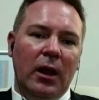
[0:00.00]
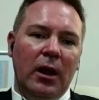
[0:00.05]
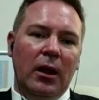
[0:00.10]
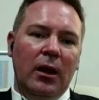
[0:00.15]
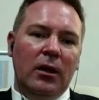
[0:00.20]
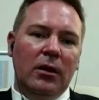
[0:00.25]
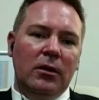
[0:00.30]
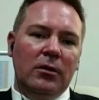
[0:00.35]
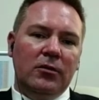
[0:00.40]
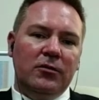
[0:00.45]

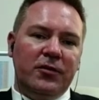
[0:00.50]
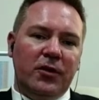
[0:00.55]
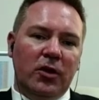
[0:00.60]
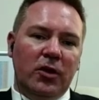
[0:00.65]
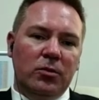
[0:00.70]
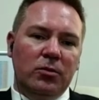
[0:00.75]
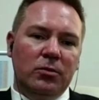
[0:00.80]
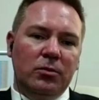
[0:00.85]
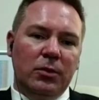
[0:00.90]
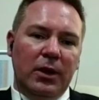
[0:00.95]

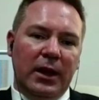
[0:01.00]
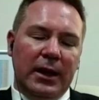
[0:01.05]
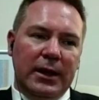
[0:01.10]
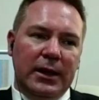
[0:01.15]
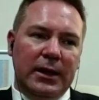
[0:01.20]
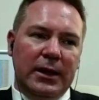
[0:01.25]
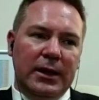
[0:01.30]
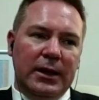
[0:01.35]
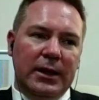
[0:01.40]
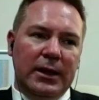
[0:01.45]
From
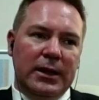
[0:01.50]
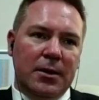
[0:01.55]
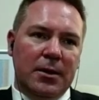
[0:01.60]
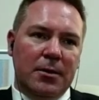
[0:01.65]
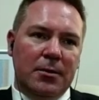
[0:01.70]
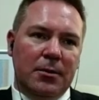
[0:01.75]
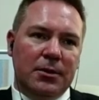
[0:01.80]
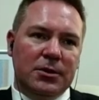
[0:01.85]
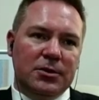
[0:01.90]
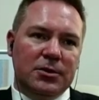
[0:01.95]
a
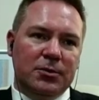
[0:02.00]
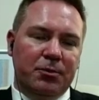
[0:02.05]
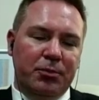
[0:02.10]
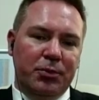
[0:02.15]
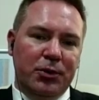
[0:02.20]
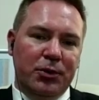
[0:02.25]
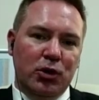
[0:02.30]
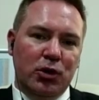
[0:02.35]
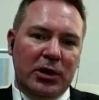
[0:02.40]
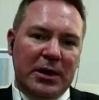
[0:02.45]
purely
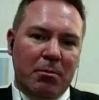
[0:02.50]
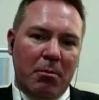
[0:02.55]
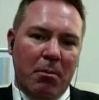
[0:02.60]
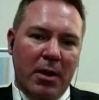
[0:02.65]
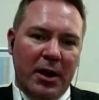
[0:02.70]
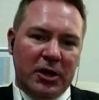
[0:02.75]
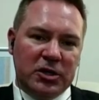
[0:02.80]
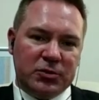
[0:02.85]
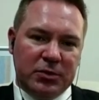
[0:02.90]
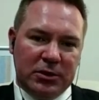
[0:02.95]

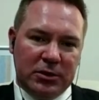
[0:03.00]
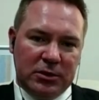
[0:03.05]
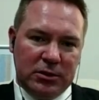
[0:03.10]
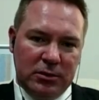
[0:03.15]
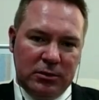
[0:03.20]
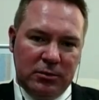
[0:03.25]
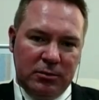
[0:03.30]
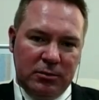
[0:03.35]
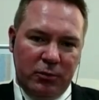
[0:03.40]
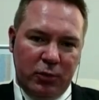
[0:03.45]
management
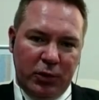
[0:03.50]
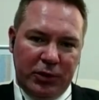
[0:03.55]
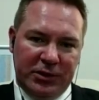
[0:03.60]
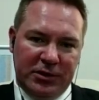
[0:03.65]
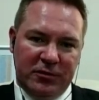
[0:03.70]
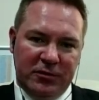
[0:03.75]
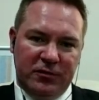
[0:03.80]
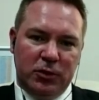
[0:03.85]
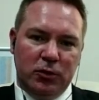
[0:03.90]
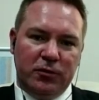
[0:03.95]
point of
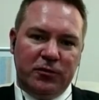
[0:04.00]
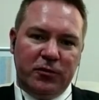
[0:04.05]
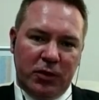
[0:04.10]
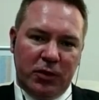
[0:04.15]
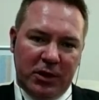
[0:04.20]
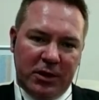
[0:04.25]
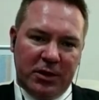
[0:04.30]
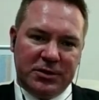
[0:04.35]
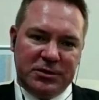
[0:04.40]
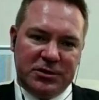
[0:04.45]
view for the
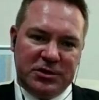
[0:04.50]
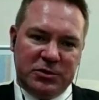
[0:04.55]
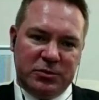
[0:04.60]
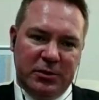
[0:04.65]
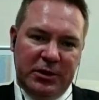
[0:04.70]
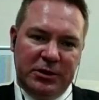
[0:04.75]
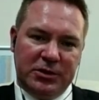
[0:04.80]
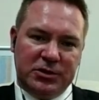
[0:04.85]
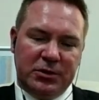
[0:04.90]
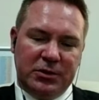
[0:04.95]
crisis
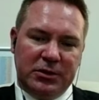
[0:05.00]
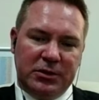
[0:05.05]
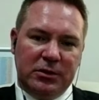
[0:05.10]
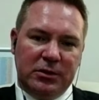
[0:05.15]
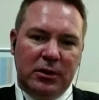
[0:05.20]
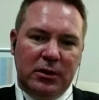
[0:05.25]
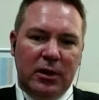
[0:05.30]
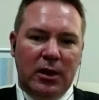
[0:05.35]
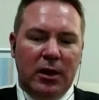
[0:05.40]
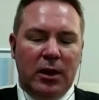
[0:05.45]
management,
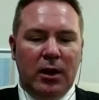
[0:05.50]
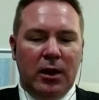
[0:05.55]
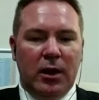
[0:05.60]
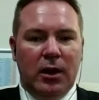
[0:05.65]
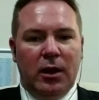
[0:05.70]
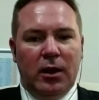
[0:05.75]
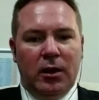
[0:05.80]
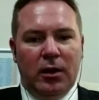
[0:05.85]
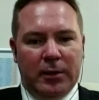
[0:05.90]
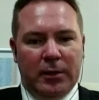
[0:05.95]
I'm
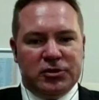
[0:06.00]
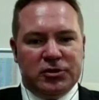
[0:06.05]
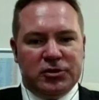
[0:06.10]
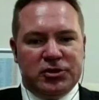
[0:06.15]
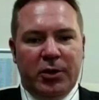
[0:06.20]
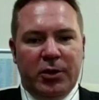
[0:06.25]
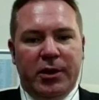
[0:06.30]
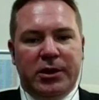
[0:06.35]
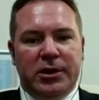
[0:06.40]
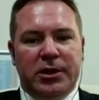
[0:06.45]
sharing
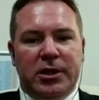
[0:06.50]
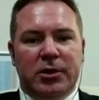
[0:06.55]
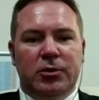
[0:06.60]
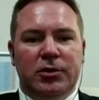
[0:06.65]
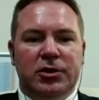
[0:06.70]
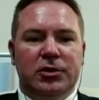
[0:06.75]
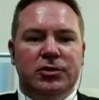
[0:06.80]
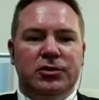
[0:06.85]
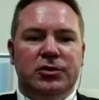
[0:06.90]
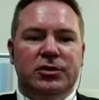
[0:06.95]
here with you
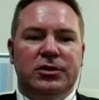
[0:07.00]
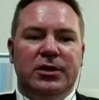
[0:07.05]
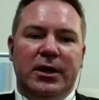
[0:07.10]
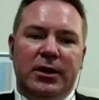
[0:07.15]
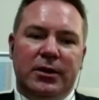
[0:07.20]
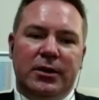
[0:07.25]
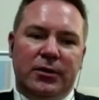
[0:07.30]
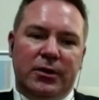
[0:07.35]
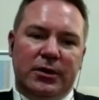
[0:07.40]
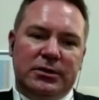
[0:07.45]
today
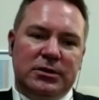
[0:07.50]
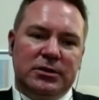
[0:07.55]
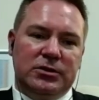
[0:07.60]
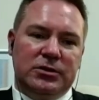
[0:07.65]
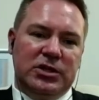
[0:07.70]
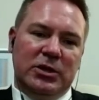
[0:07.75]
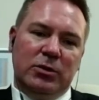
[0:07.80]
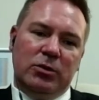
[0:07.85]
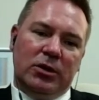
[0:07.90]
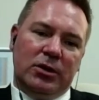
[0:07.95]
that DEWA
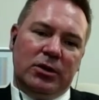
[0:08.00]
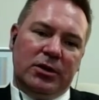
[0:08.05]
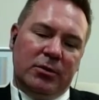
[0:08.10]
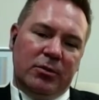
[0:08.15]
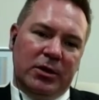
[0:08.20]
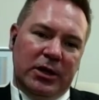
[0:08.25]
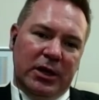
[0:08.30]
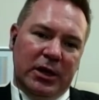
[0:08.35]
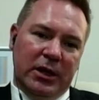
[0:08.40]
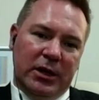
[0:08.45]
in the
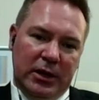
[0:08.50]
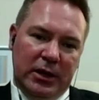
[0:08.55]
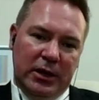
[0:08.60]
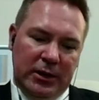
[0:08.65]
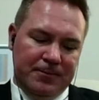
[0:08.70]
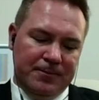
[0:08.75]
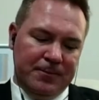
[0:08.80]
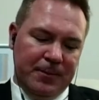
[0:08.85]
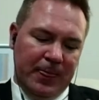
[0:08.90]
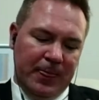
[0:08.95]
beginning
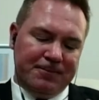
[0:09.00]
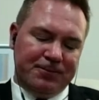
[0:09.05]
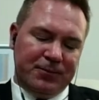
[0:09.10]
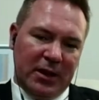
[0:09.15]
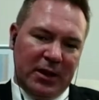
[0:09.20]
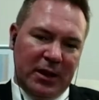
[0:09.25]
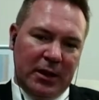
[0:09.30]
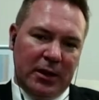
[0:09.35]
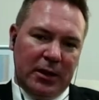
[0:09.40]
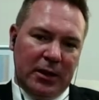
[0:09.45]

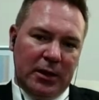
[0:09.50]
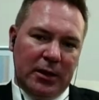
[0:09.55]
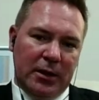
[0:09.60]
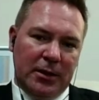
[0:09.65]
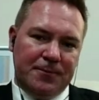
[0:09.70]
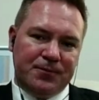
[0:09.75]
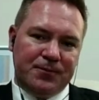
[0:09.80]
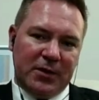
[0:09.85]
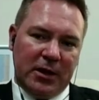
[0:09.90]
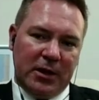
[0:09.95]

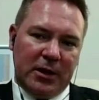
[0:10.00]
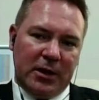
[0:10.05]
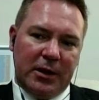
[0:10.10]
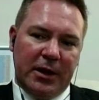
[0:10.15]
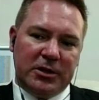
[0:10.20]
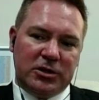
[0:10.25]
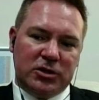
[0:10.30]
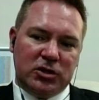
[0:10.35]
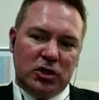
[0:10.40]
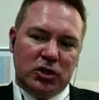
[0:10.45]

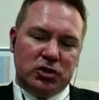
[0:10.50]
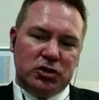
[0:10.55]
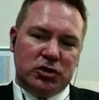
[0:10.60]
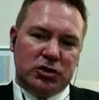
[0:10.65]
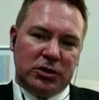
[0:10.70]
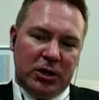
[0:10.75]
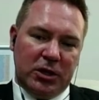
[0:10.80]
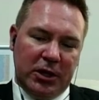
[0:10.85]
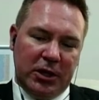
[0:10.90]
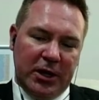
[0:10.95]

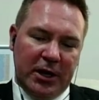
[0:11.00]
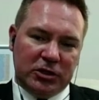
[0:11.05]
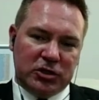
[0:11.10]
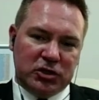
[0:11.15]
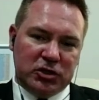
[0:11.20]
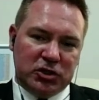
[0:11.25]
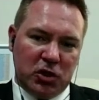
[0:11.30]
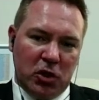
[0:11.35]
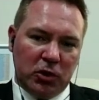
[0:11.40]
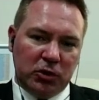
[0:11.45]
created
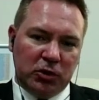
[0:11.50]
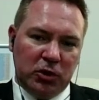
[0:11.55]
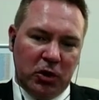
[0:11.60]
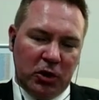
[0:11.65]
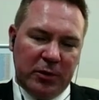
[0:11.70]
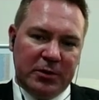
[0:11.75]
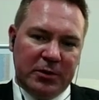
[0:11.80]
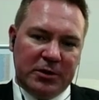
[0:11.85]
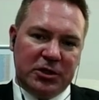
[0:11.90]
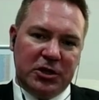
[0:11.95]
strong
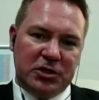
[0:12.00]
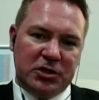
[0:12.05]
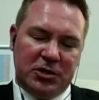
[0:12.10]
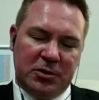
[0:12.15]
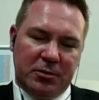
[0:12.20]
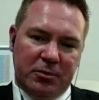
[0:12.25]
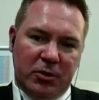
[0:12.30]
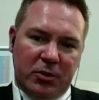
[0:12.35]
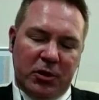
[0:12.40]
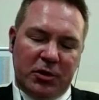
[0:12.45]
documentation and
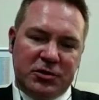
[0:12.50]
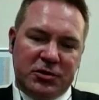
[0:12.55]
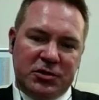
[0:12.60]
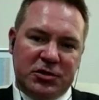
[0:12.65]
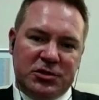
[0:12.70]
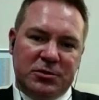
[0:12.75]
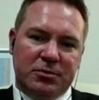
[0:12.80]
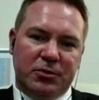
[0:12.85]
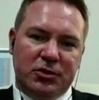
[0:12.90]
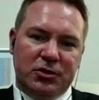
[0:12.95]
policies and
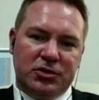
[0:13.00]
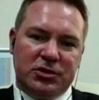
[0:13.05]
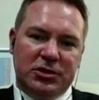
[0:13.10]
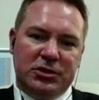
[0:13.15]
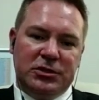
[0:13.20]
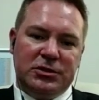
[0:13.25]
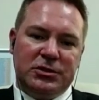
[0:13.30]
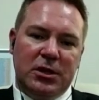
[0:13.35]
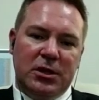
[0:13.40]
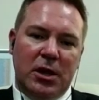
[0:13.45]
procedures
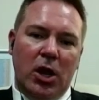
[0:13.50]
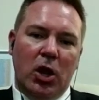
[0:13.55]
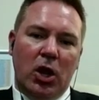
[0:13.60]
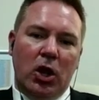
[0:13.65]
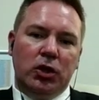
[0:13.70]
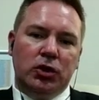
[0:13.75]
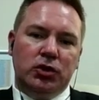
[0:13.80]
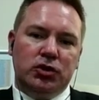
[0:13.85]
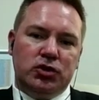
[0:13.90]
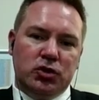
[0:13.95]

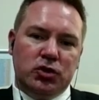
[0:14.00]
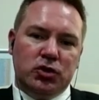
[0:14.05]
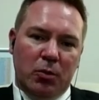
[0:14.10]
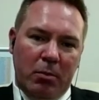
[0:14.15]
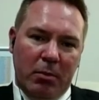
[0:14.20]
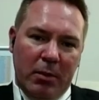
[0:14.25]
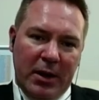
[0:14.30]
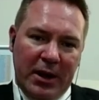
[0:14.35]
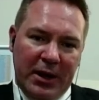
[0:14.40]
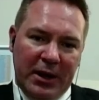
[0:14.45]
to
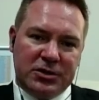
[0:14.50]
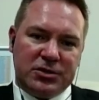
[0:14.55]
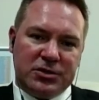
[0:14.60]
manage